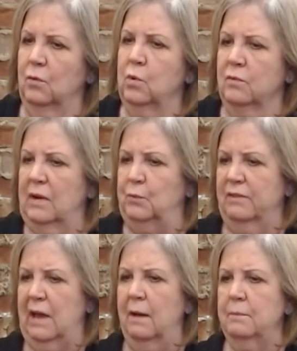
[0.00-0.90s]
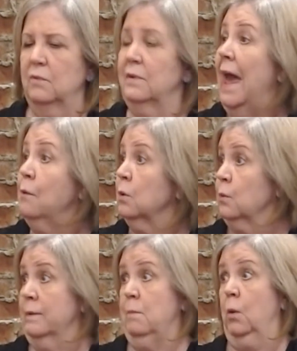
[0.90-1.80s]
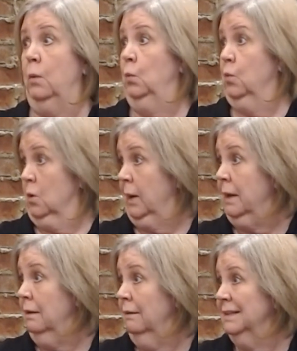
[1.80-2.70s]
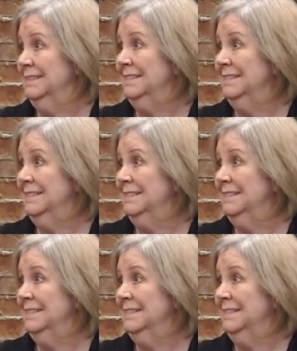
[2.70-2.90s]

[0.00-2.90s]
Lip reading: We're remote working.